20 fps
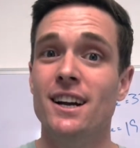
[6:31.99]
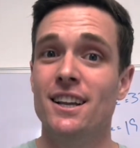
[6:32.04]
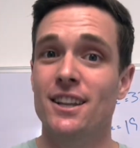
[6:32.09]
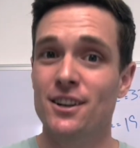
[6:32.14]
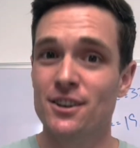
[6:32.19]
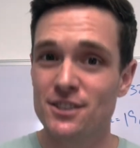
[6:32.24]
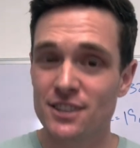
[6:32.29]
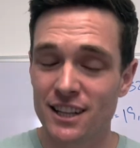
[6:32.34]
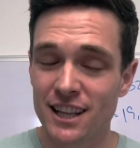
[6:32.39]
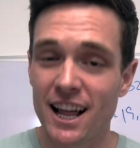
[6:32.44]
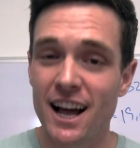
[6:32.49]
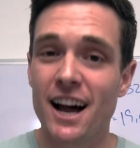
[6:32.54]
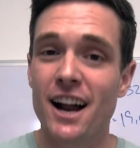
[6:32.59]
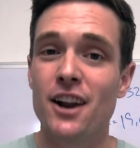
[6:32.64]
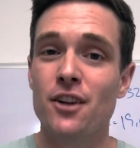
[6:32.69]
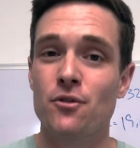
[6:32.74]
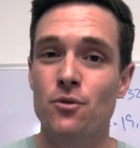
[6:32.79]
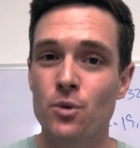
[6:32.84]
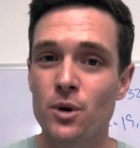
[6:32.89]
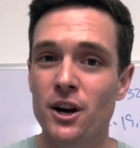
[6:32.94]
There's a lot
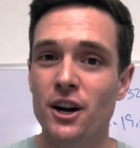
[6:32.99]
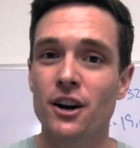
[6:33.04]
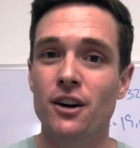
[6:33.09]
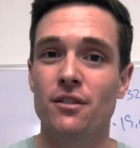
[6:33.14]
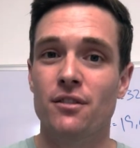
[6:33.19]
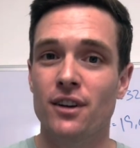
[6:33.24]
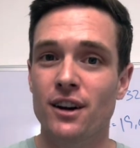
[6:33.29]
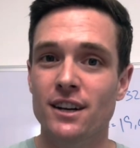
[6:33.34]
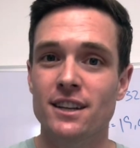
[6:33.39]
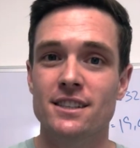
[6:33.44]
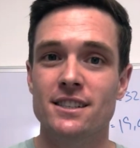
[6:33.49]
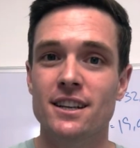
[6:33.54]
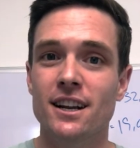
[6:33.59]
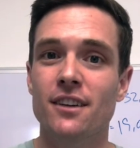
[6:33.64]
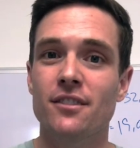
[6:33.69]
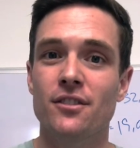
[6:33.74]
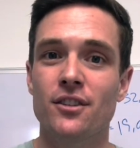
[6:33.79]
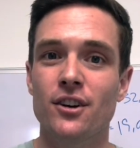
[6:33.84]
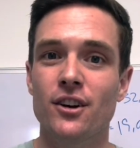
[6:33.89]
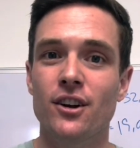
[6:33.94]
of weird, funky
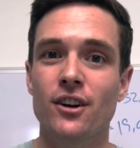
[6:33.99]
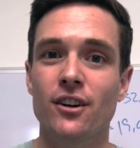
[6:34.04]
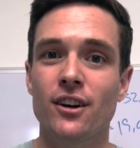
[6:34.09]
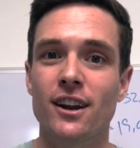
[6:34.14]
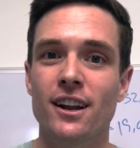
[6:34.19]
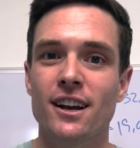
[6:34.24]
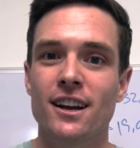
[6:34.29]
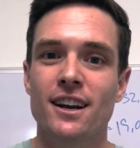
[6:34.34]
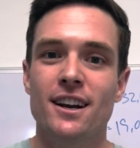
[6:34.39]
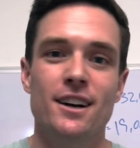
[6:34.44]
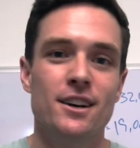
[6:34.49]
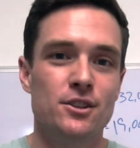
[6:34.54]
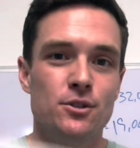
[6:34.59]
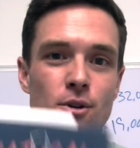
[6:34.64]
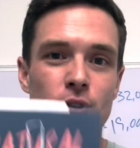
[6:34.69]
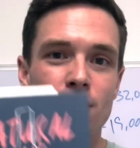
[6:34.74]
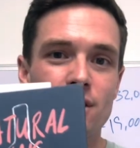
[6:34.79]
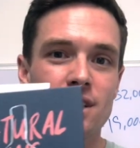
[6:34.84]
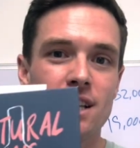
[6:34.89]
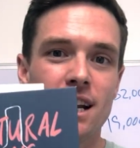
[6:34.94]
stuff they're doing. So
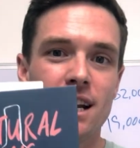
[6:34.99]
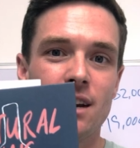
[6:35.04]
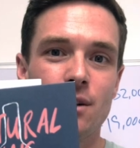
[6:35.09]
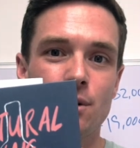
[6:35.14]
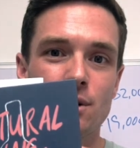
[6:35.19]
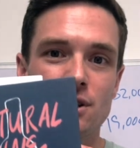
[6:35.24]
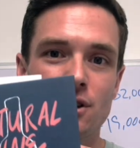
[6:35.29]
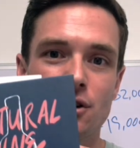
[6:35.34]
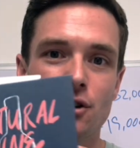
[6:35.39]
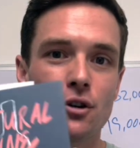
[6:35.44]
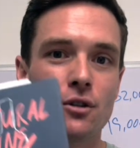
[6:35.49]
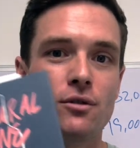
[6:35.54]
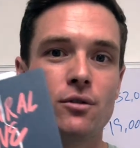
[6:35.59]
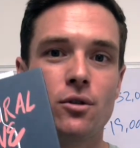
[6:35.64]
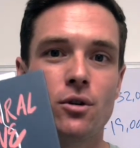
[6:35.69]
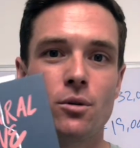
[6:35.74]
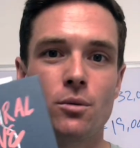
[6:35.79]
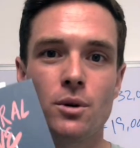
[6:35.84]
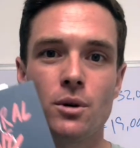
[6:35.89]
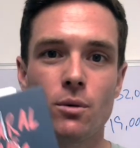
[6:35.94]
understanding what to look
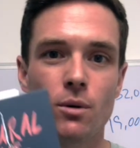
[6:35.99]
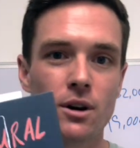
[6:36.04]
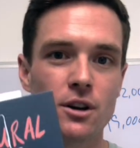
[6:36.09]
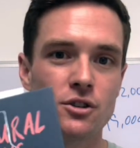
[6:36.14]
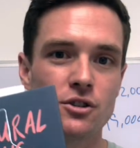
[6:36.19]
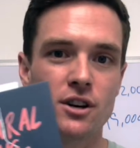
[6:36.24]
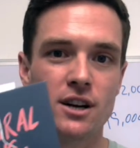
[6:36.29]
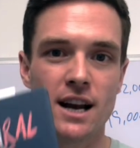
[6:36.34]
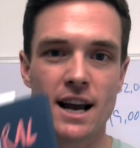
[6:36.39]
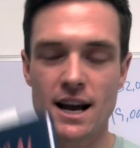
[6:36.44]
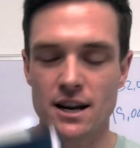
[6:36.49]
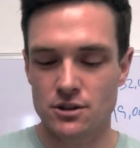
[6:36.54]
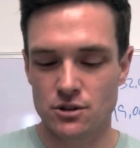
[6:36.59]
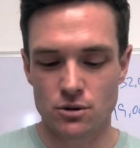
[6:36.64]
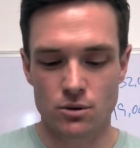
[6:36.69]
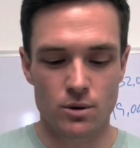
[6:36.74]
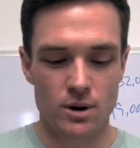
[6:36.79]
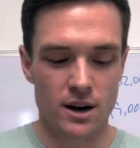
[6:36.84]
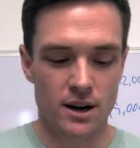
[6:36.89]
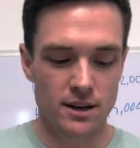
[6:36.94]
for when you want to drink
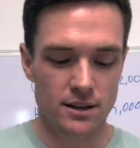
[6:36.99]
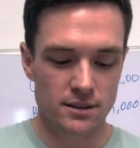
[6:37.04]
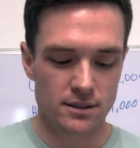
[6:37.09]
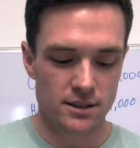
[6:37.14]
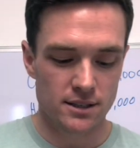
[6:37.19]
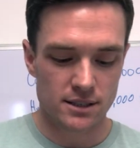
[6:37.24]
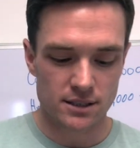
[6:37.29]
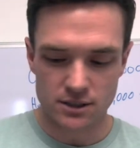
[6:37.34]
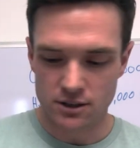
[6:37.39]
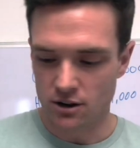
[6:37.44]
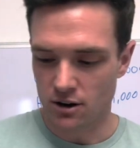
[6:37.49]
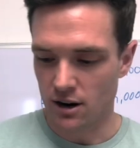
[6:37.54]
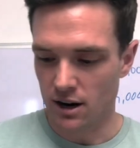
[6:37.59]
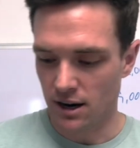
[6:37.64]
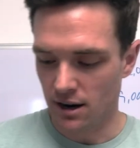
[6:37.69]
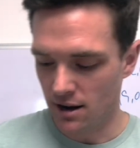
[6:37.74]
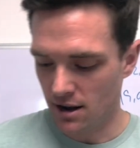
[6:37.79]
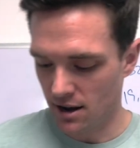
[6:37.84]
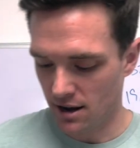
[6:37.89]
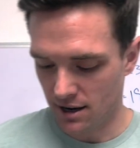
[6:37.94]
natural wines, this is a great
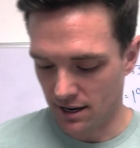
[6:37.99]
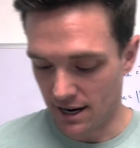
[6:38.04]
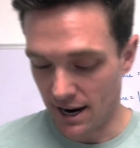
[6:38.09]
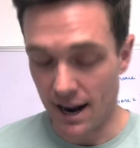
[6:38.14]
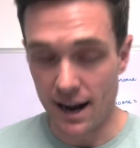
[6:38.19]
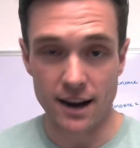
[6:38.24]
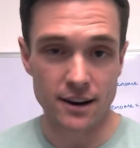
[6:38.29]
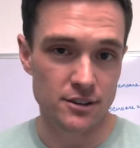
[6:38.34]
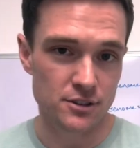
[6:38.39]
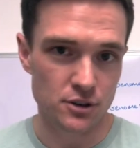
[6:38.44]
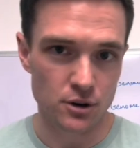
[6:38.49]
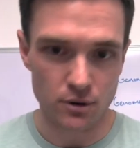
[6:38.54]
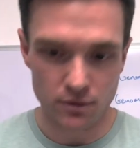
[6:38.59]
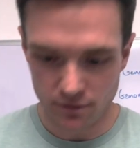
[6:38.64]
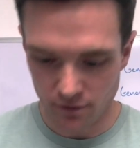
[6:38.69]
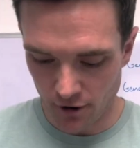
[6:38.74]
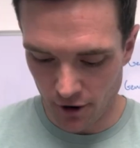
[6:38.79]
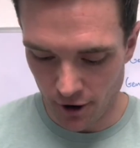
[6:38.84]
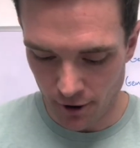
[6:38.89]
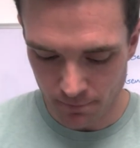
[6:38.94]
guide so
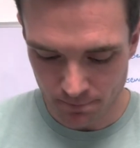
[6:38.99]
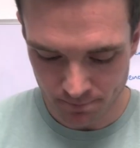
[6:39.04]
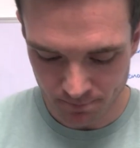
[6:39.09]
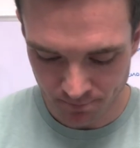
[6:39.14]
far.